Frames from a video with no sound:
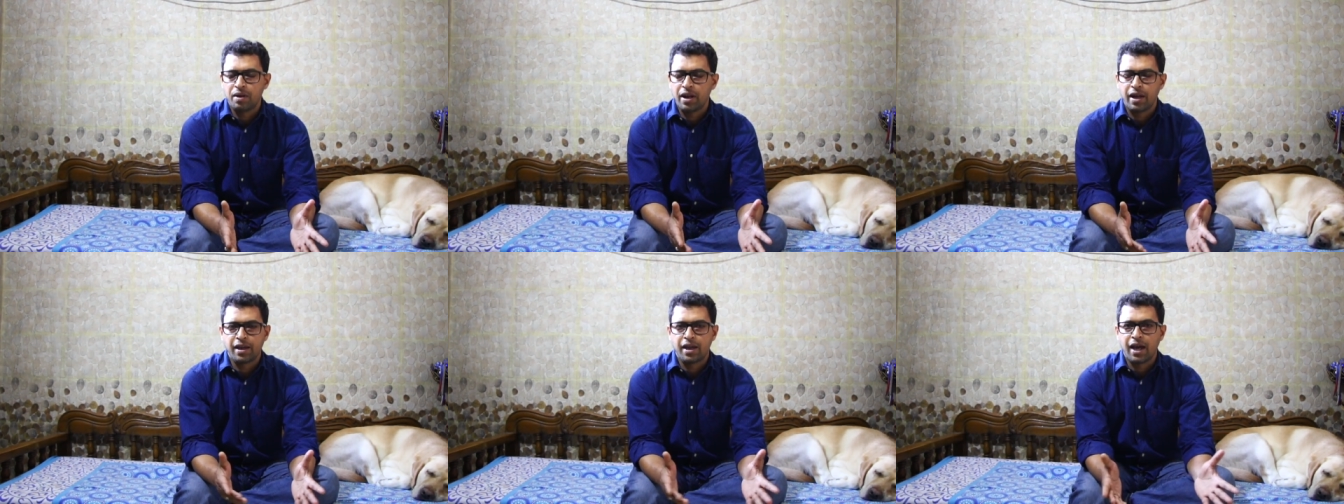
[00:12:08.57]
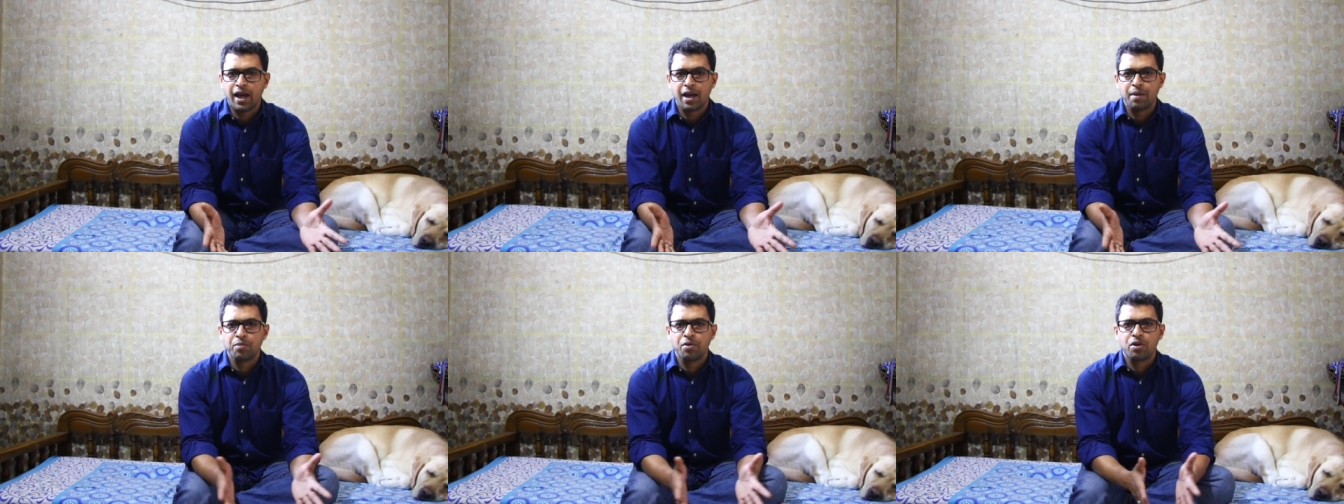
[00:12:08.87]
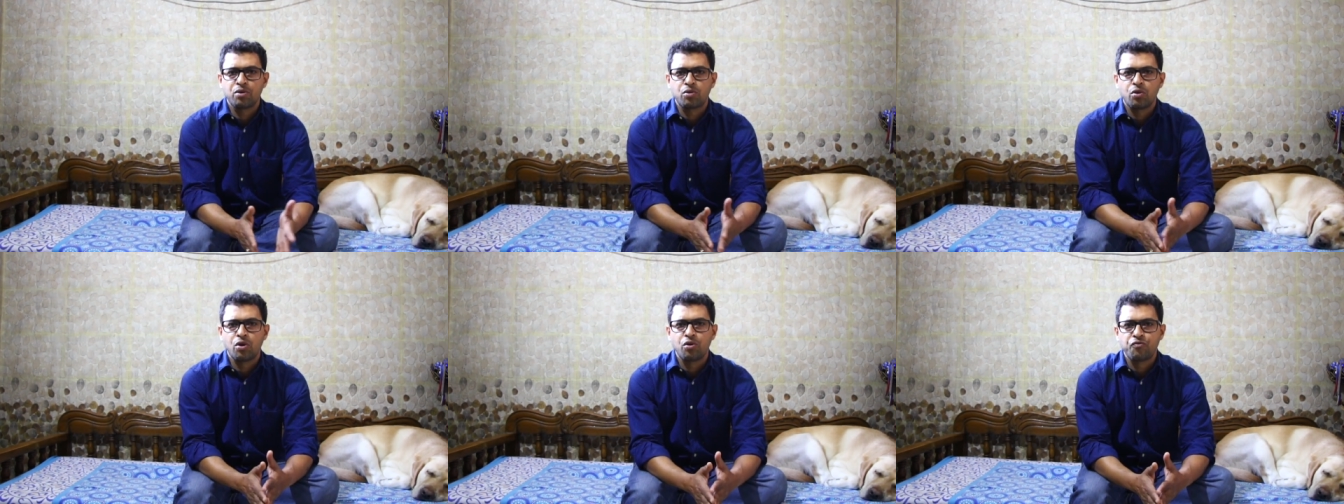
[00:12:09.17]
like I am
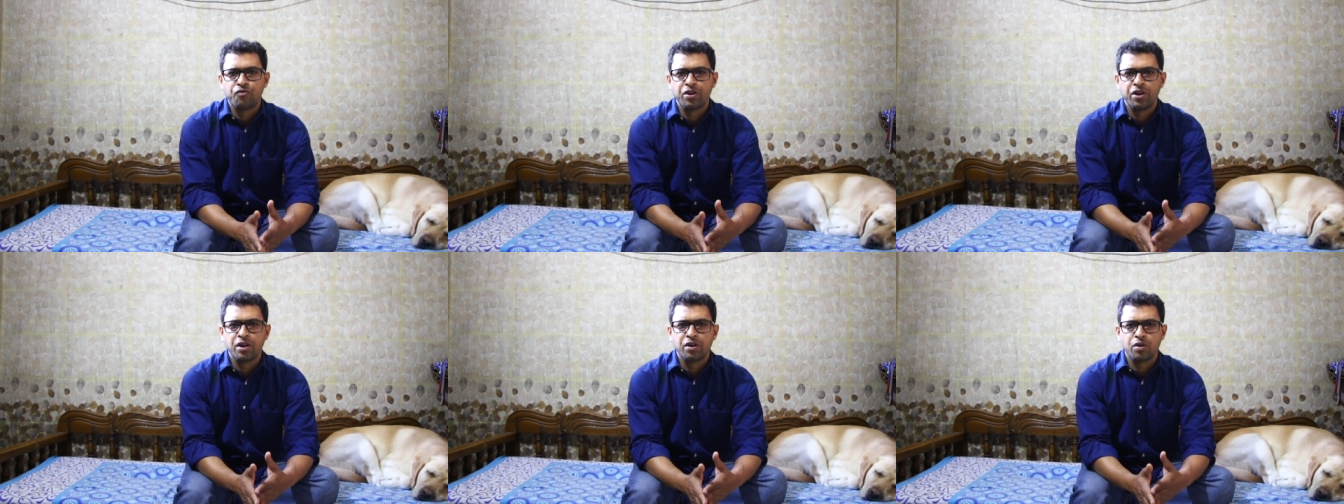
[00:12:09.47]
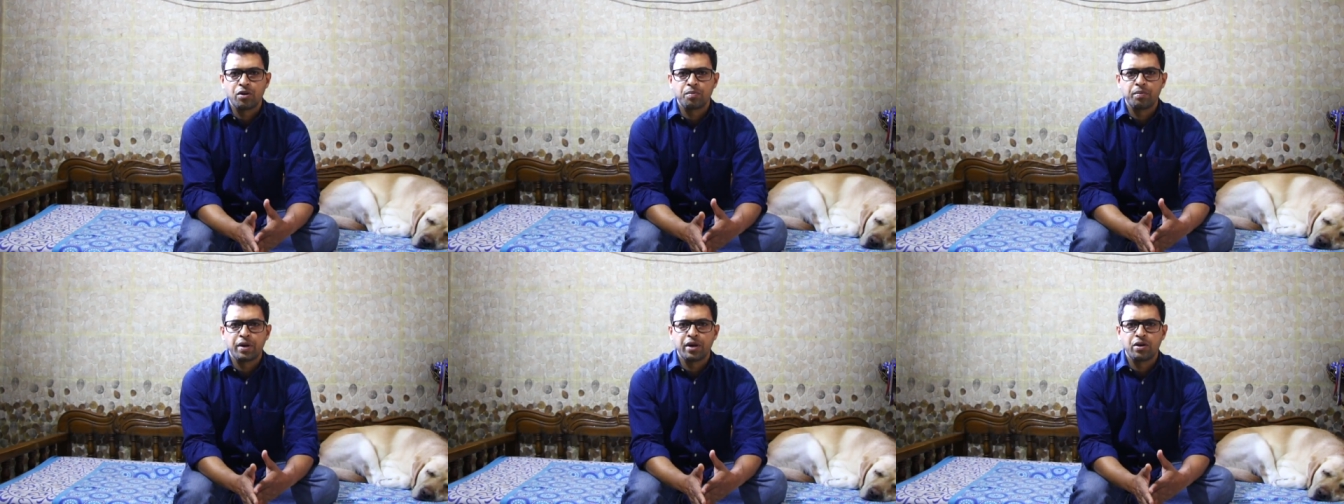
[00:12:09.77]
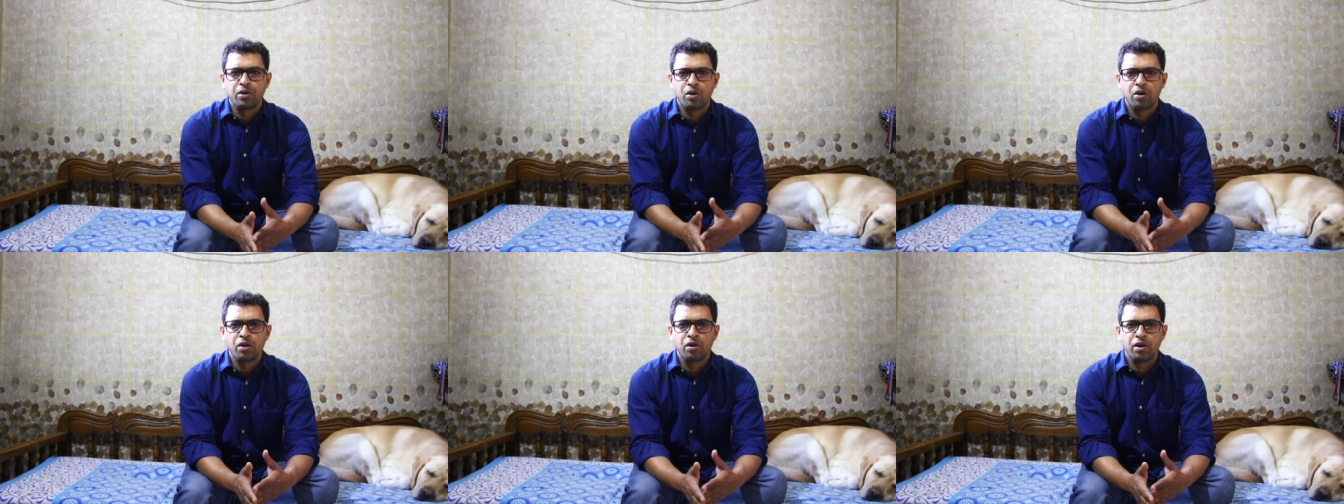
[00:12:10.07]
not confident on my
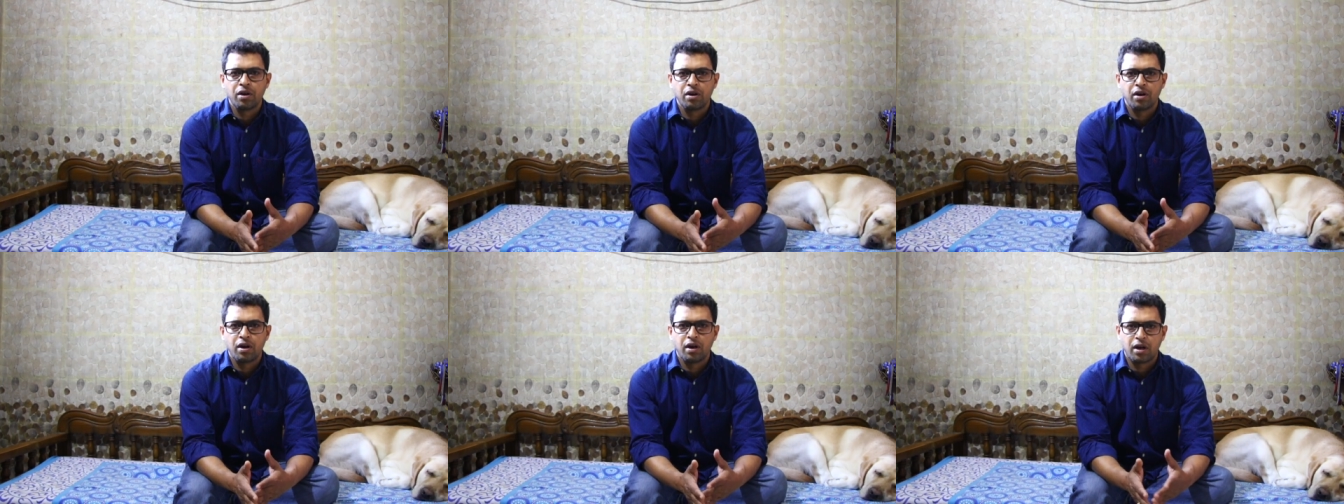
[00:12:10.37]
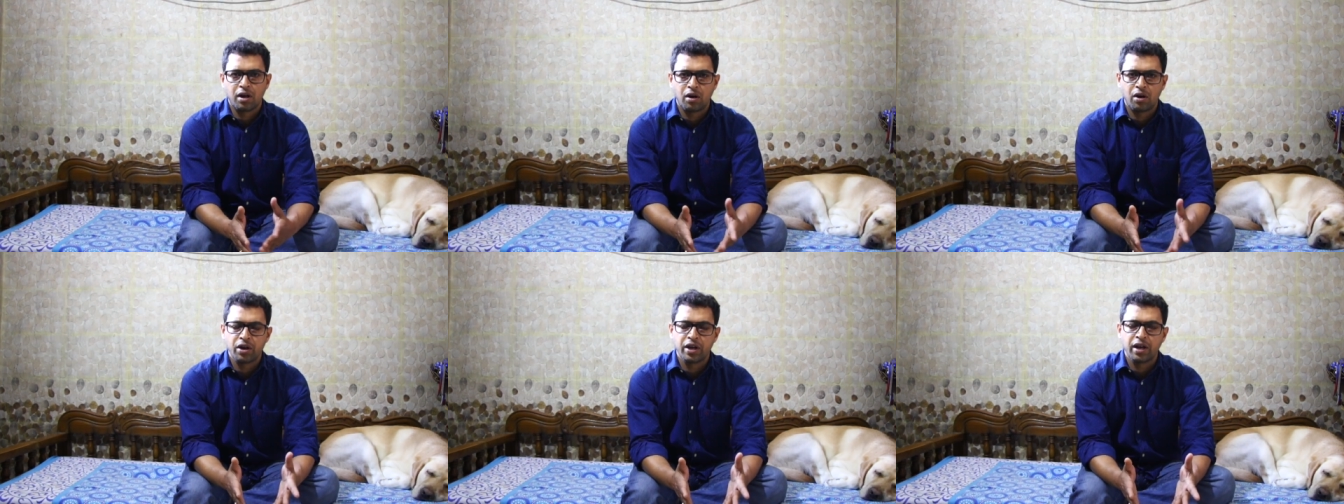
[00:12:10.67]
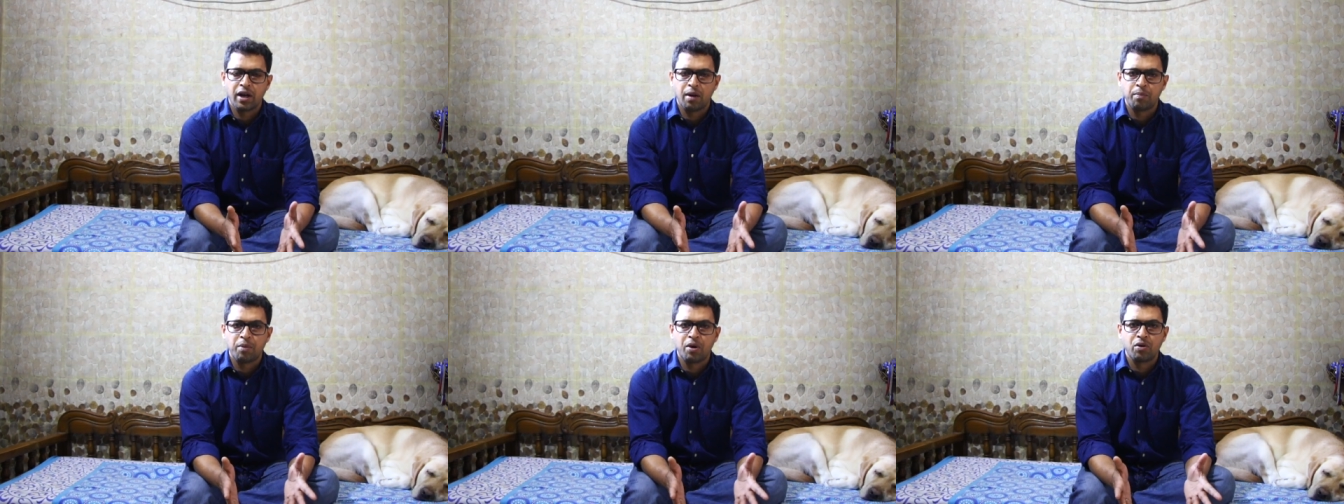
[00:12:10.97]
dog
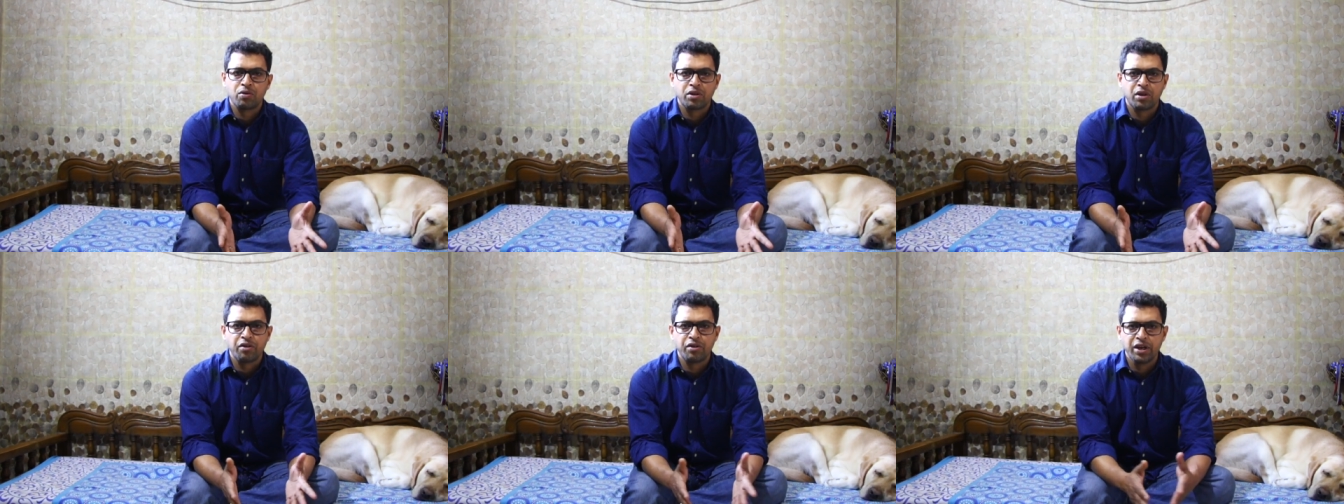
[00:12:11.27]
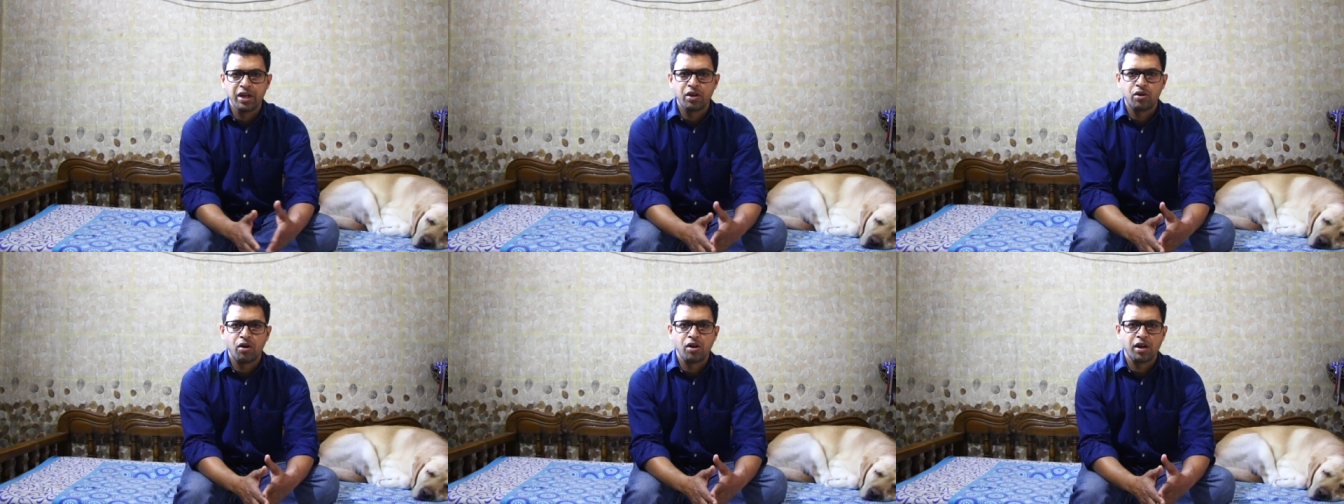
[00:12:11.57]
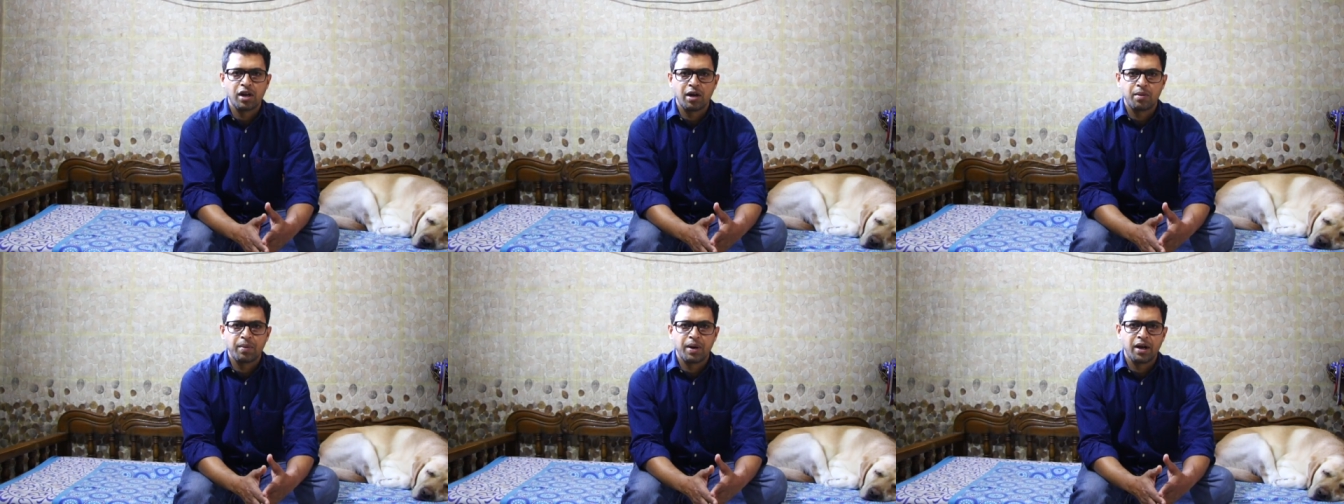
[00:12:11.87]
about the recall
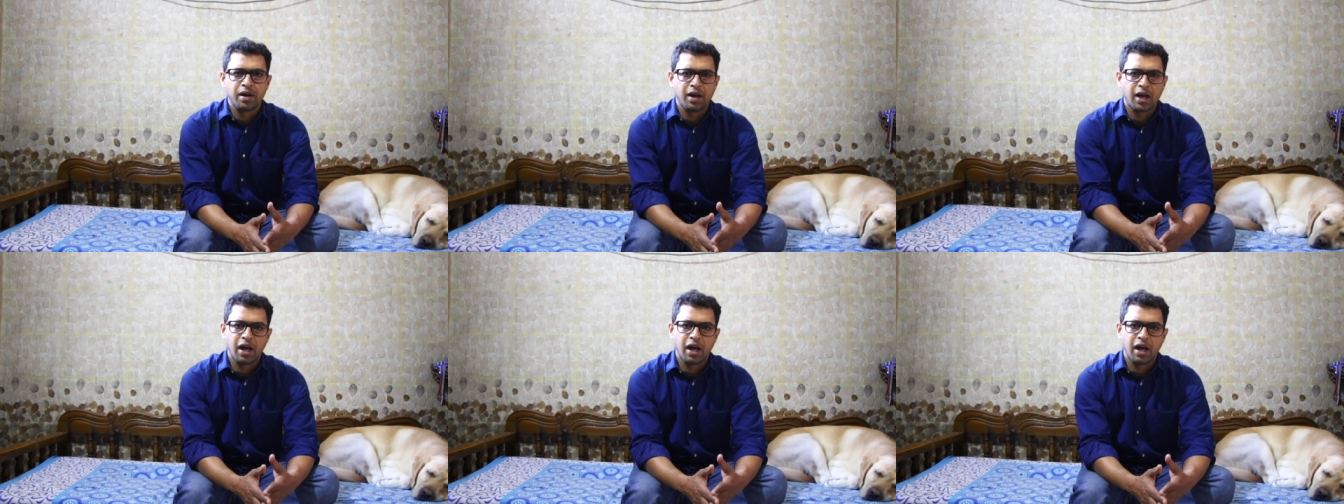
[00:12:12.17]
command,